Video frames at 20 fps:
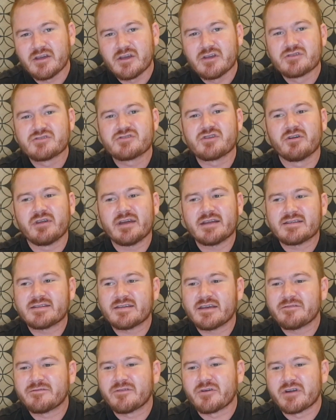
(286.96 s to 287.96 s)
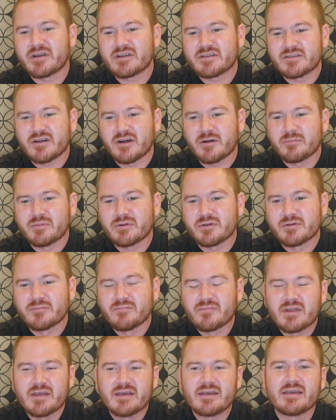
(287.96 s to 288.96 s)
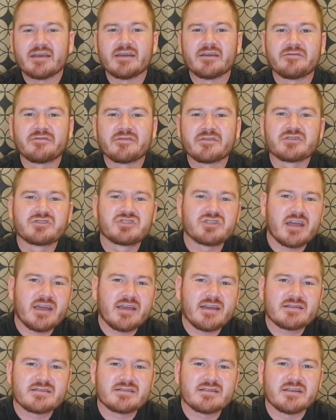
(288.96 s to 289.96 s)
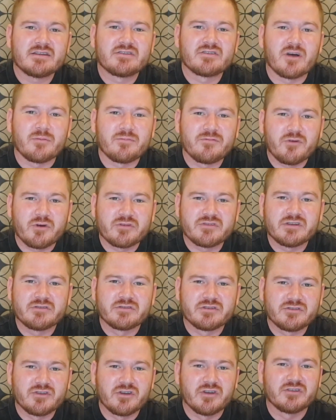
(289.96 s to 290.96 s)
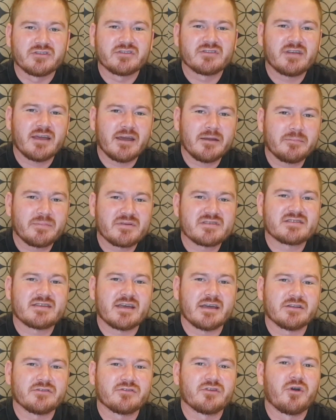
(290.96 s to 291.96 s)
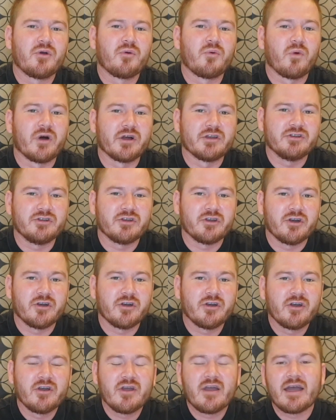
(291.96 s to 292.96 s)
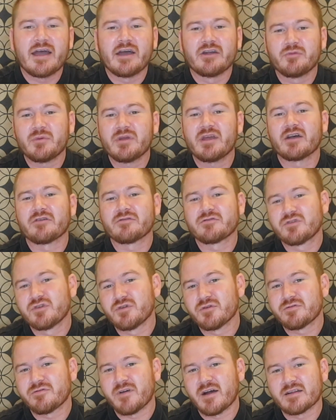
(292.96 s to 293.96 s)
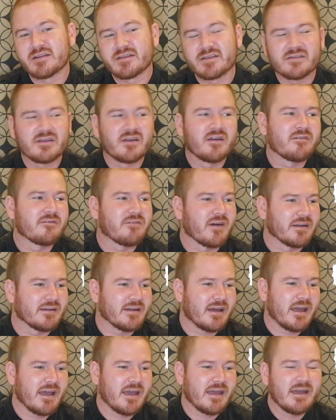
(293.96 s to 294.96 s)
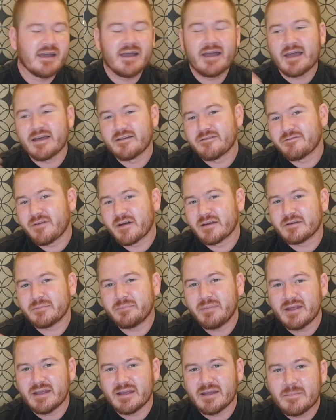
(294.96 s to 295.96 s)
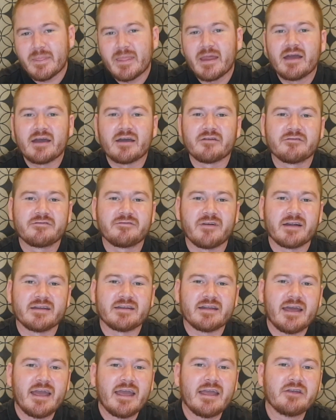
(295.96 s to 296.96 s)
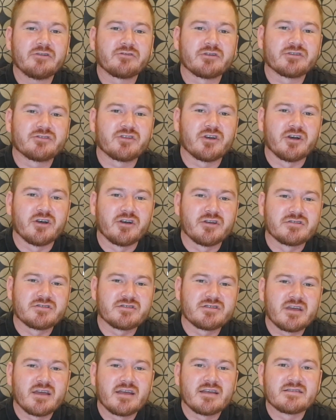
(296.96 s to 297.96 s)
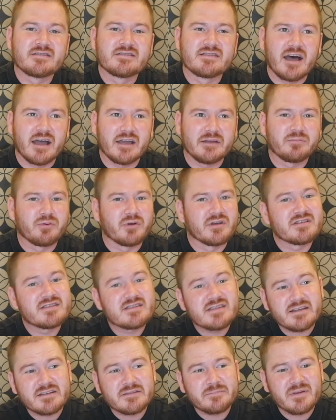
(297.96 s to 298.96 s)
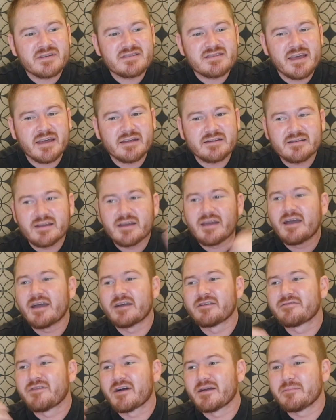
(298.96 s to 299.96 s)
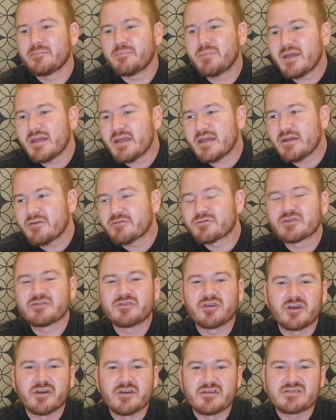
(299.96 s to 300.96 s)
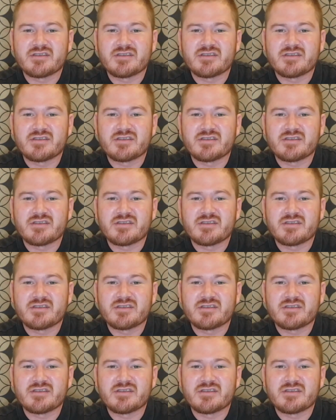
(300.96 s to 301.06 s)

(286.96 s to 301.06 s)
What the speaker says: So let's say, for example, if the JSE Top 40 returns 10% 1 year, and we have two funds, Fund A and Fund B, and Fund A returns 9.6% and Fund B returns